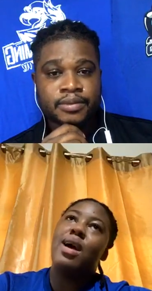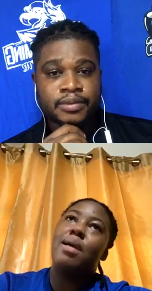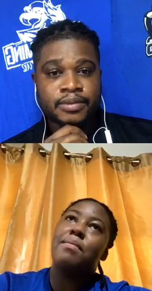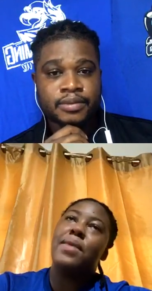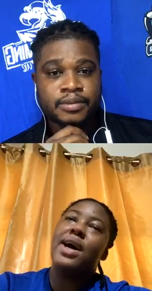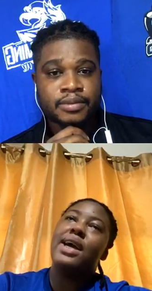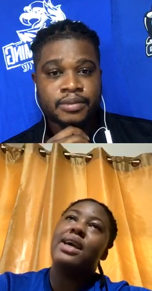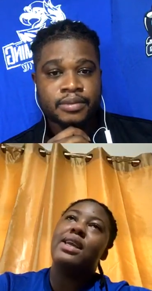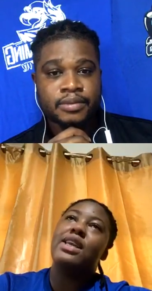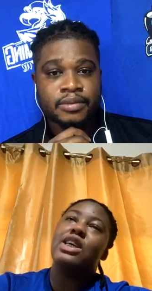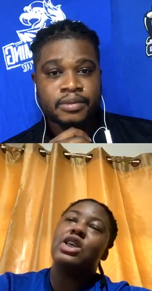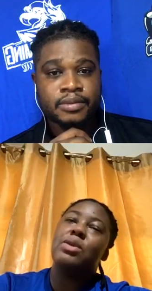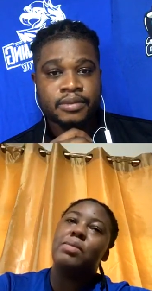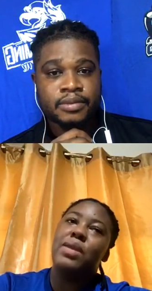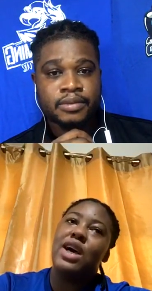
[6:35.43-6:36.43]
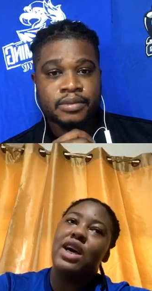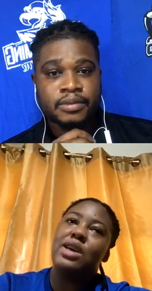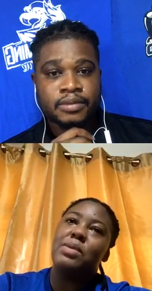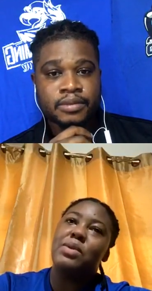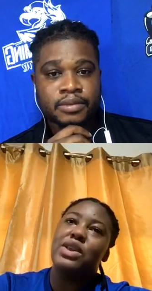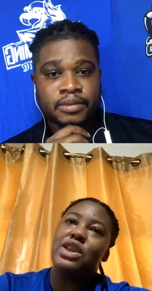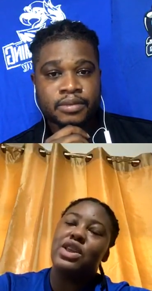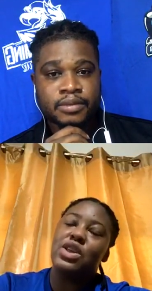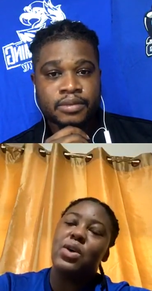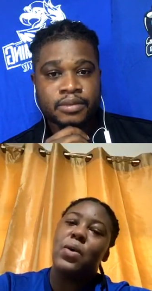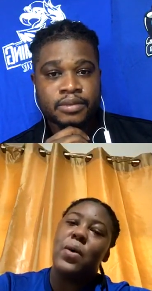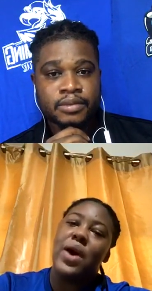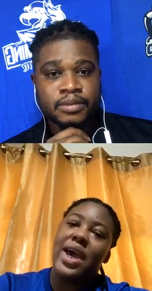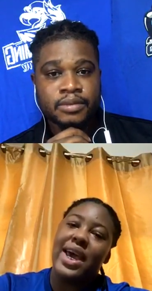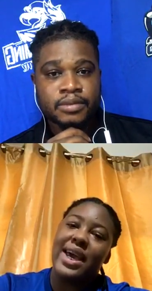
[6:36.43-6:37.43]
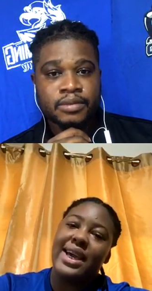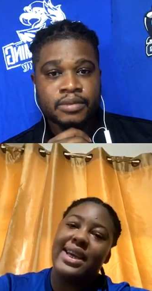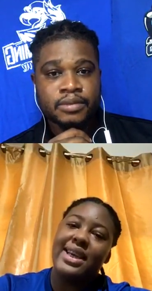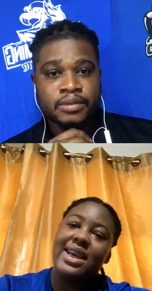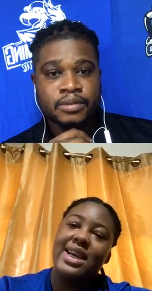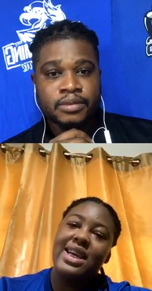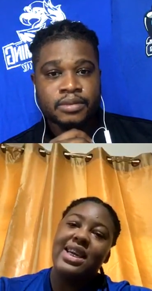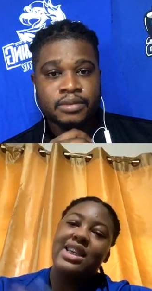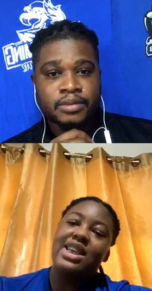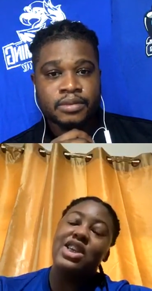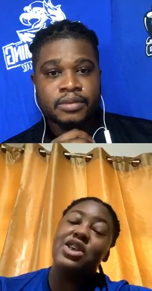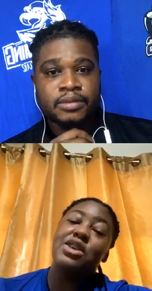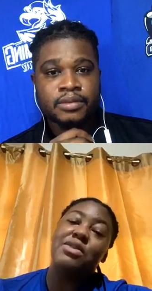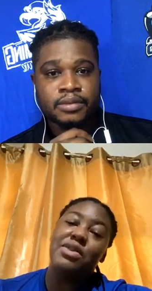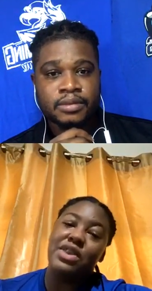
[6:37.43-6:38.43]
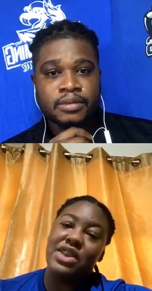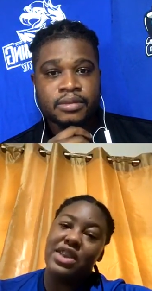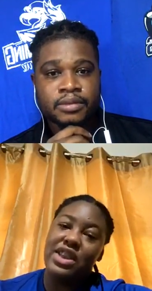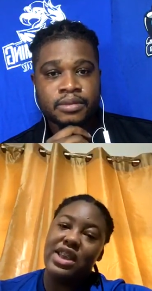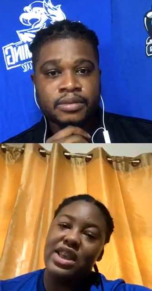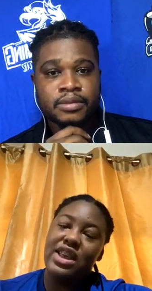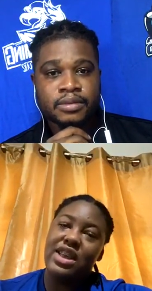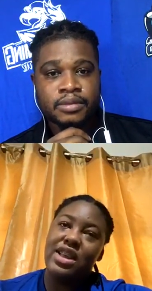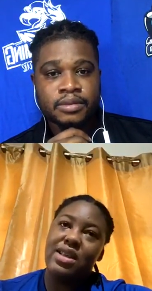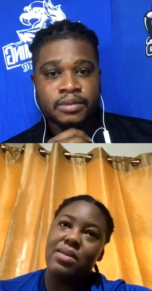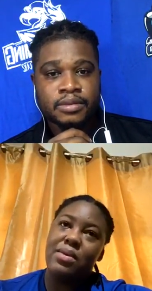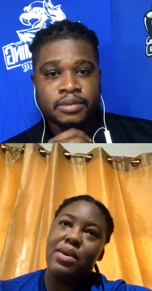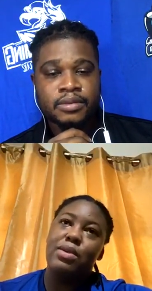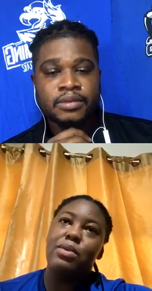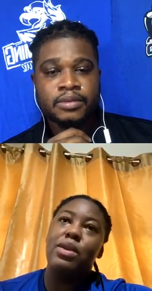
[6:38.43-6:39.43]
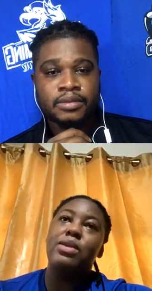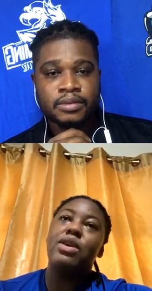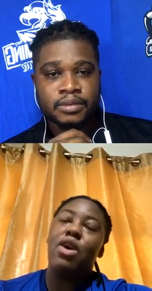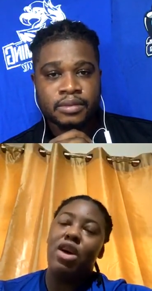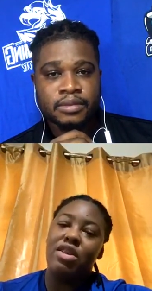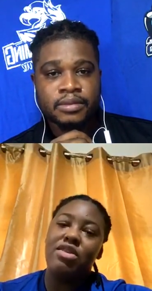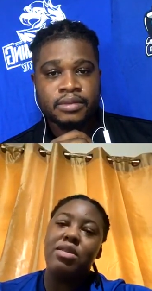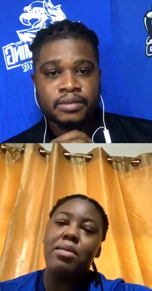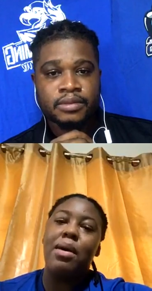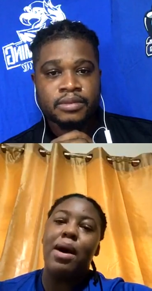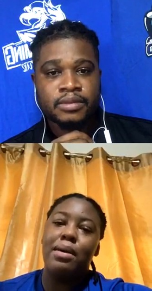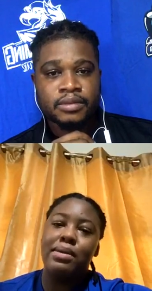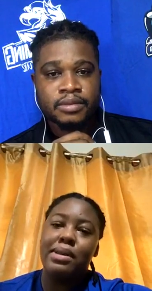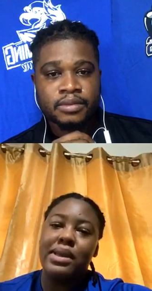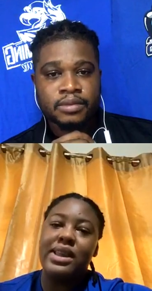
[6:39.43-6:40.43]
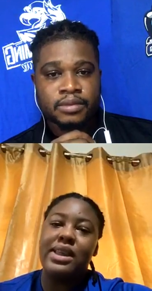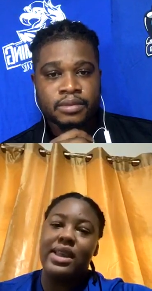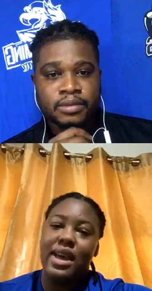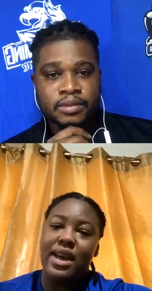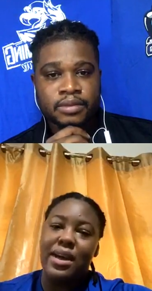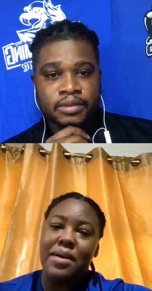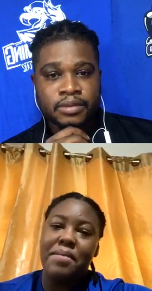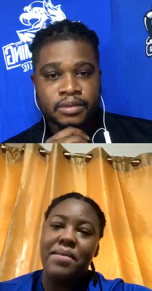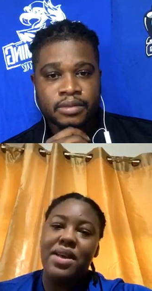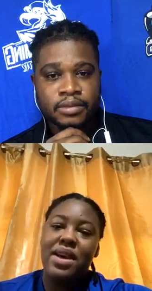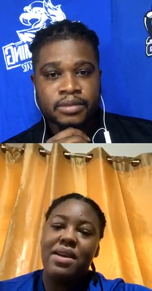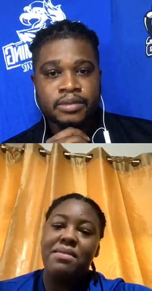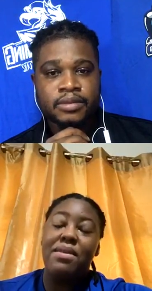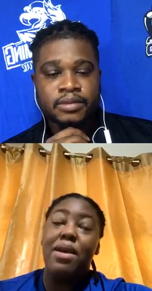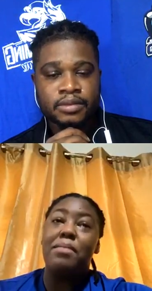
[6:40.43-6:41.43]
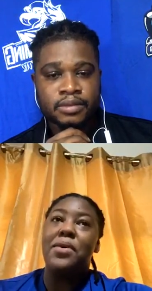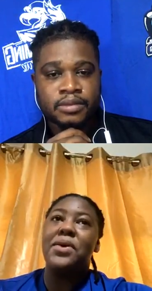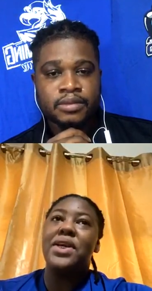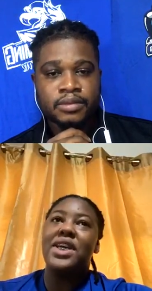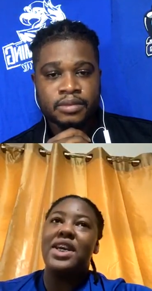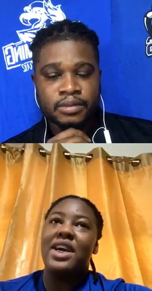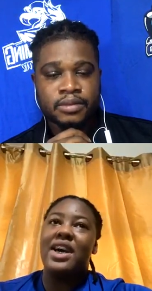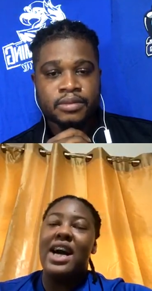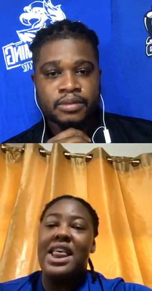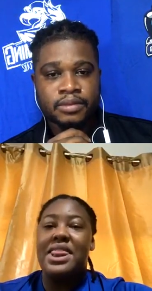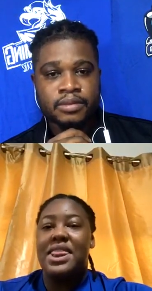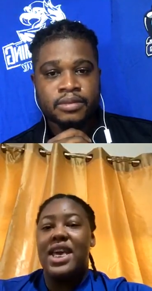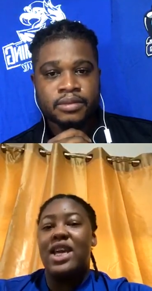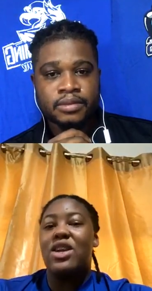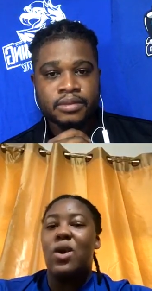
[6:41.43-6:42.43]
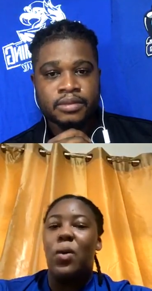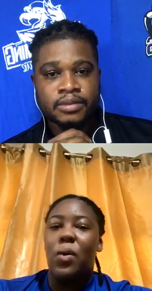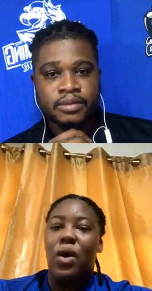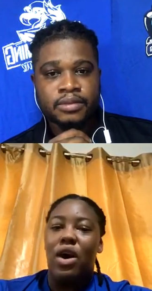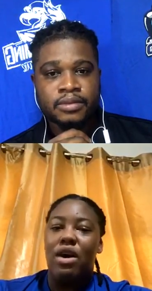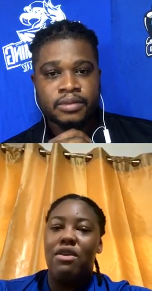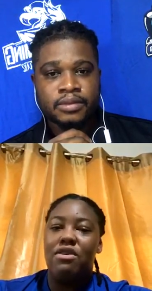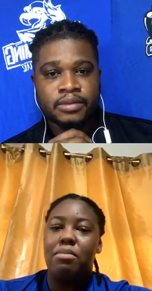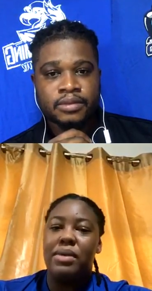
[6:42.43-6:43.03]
Speaker 1: my initial plan was to go ahead university, well, well college to honest at the time, for about a year and then go off.